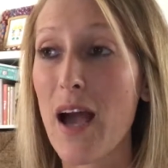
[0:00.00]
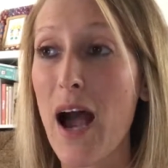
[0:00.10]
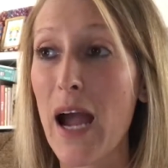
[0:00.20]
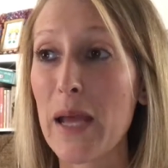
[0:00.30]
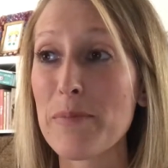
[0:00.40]

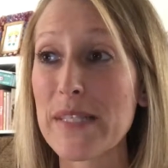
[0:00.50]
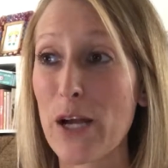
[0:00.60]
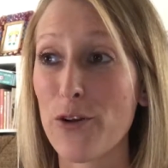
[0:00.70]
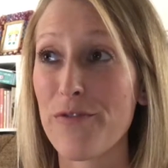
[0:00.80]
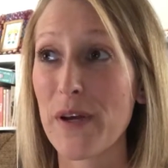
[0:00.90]
I'm
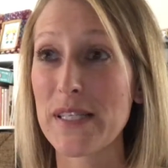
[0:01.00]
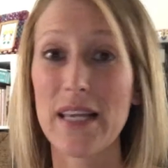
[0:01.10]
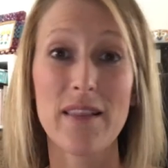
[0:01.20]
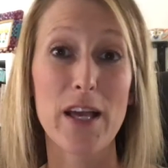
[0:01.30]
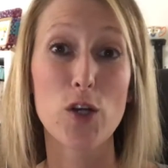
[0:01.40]

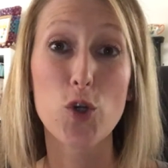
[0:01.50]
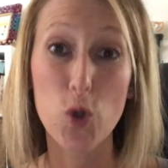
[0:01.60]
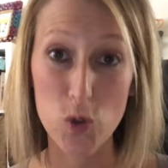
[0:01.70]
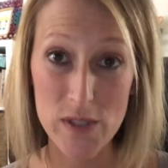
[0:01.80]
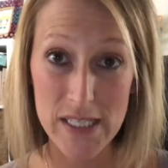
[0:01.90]
sacrificing like
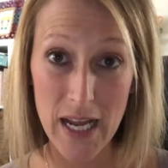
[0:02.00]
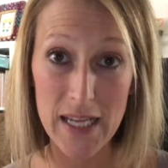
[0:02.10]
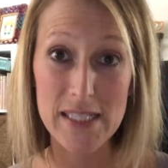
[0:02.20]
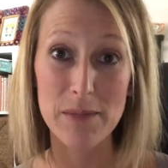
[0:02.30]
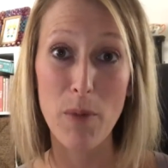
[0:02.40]
girls'
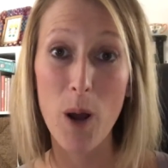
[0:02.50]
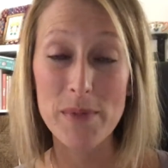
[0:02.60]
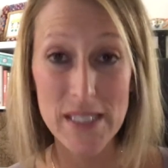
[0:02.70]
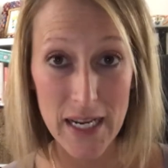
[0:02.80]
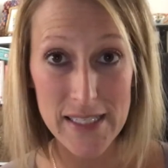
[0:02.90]
nights and
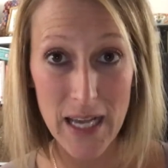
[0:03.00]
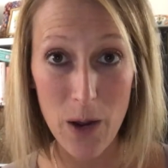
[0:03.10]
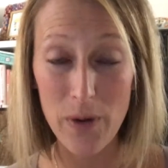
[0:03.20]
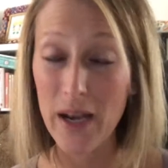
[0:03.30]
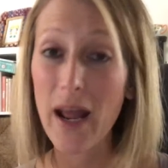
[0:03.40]
moms' nights
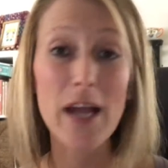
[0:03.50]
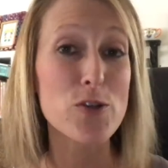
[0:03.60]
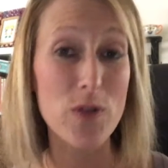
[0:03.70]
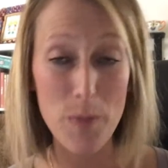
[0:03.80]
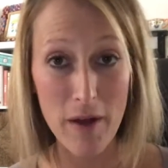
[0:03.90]
out, and I
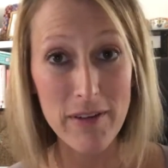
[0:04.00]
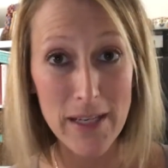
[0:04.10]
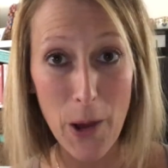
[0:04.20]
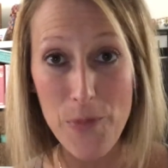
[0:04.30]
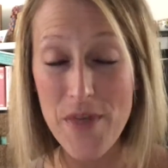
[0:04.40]
do them every
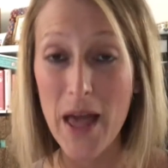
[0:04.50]
now and